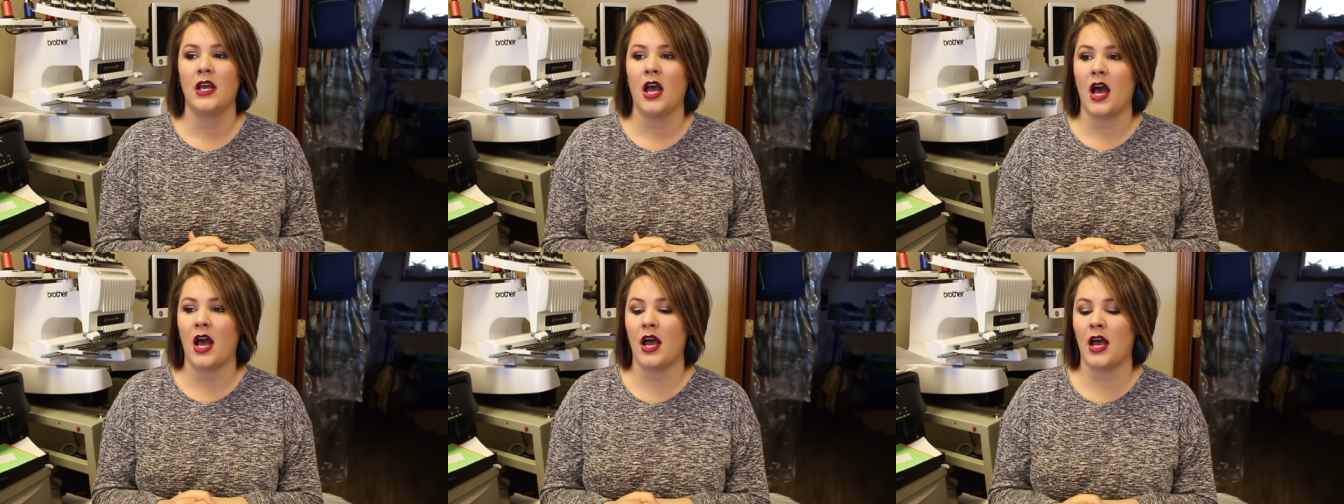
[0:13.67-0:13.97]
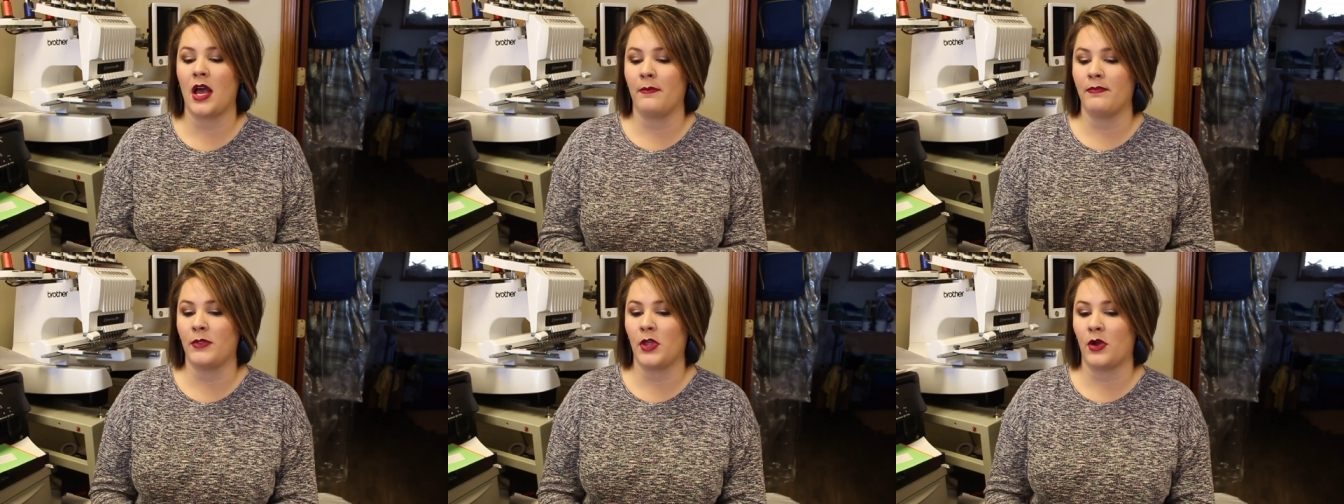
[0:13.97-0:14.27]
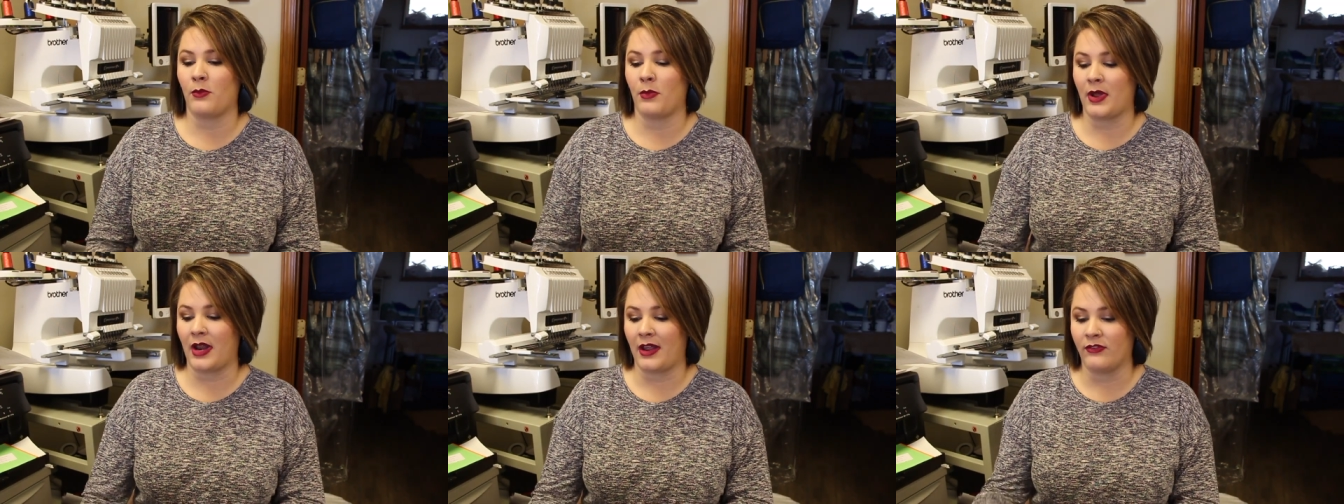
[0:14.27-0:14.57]

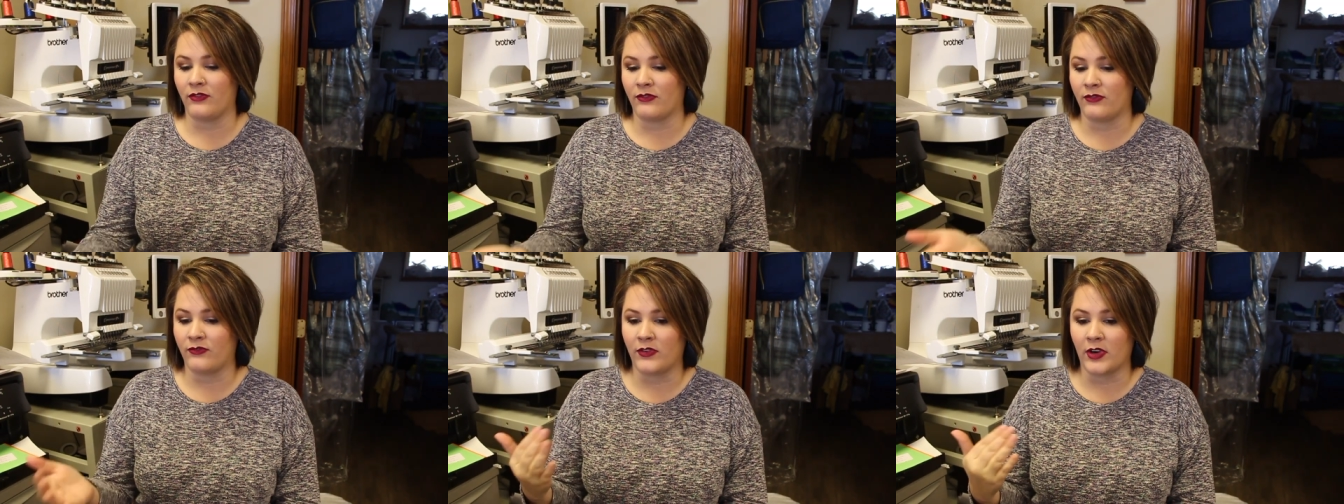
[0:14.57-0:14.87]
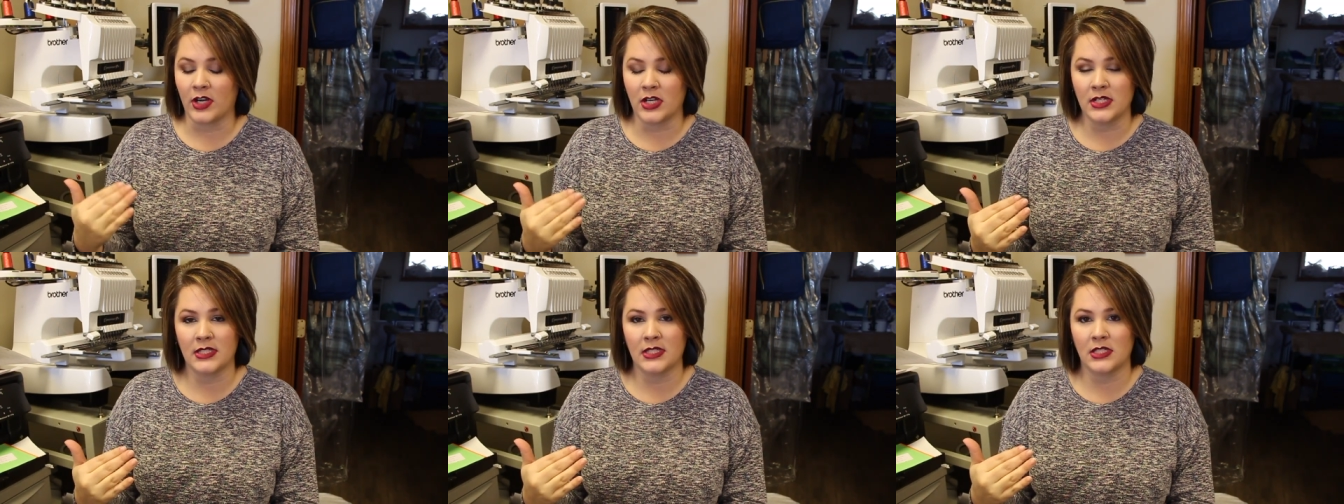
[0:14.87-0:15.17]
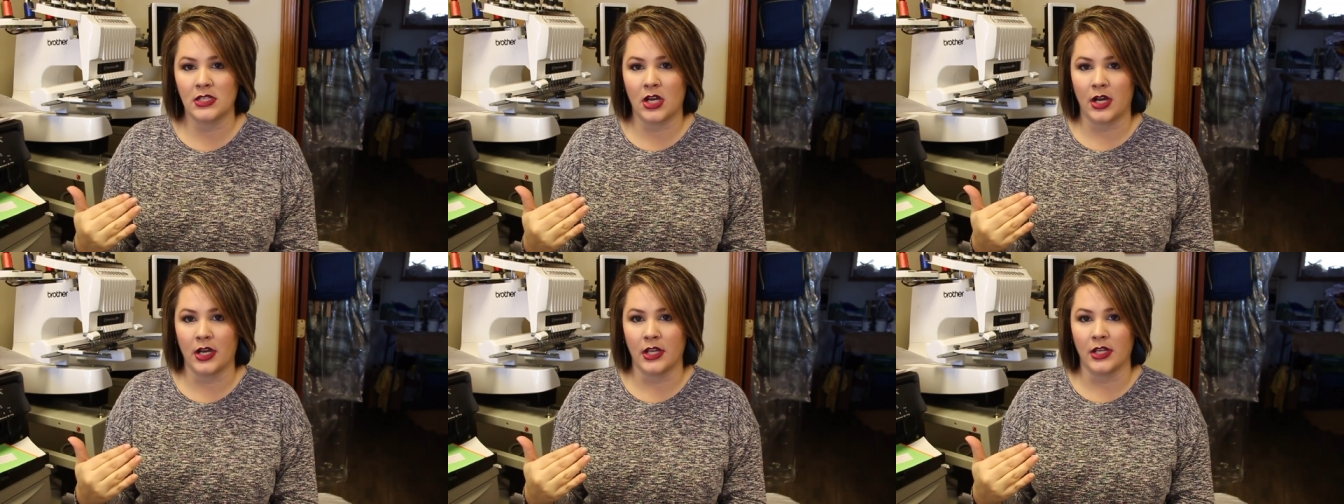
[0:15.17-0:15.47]
when I first
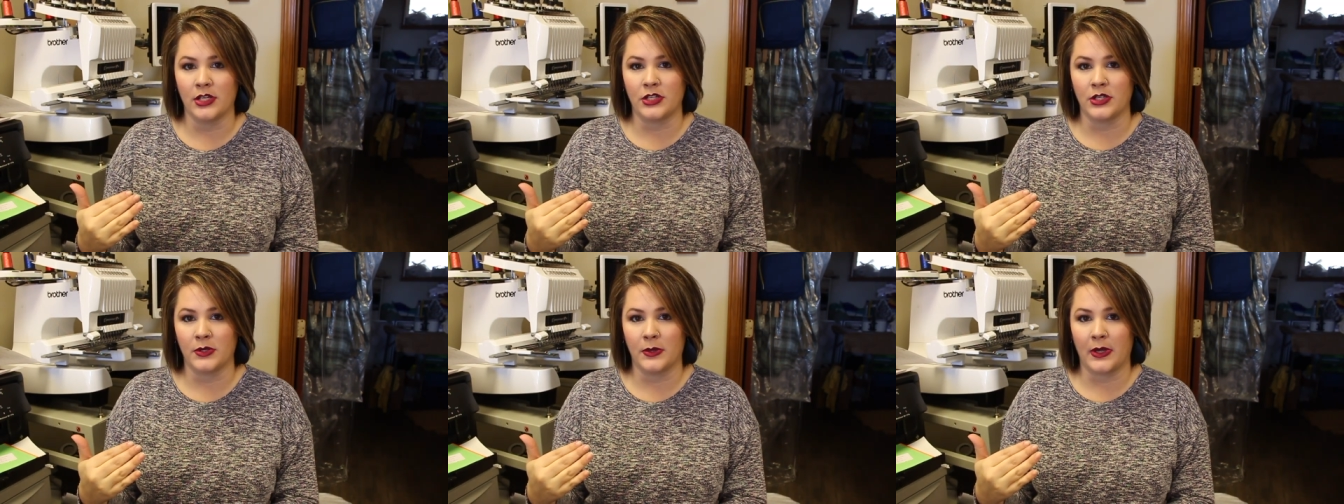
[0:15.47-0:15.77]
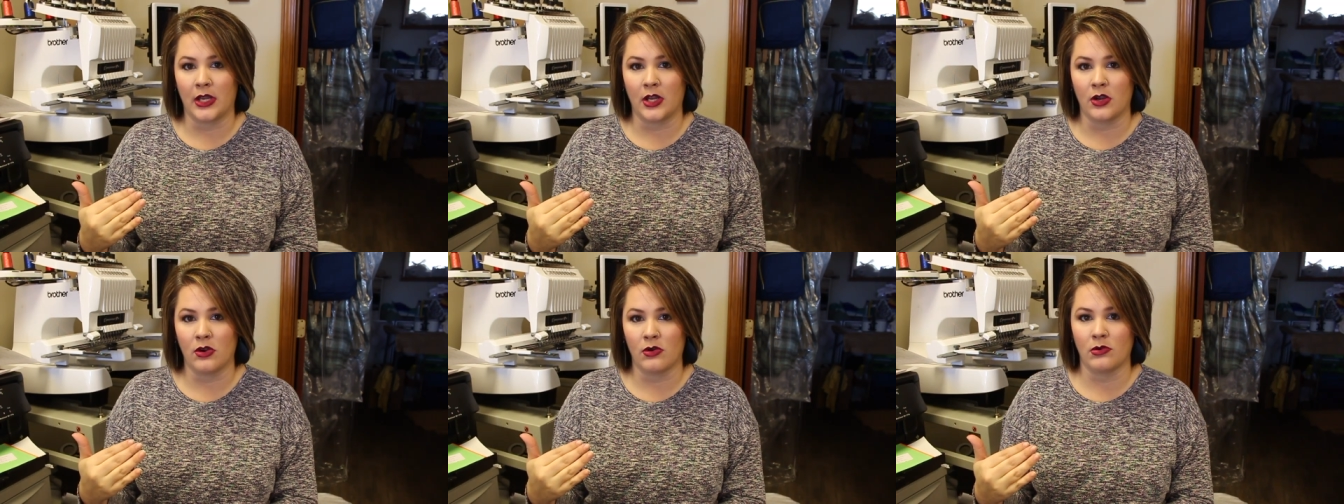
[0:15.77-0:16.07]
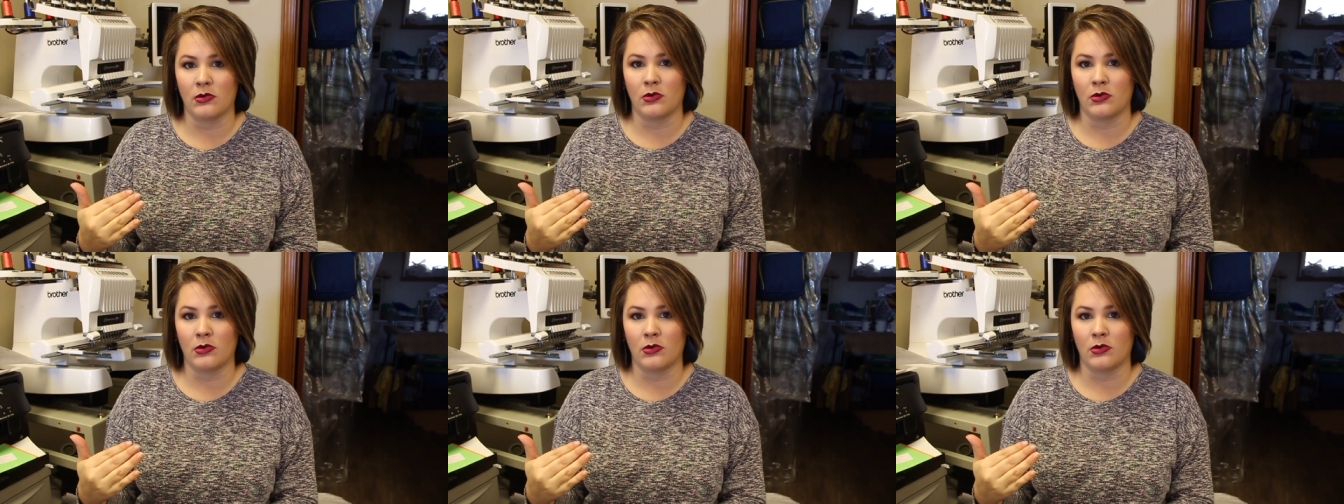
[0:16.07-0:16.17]
started doing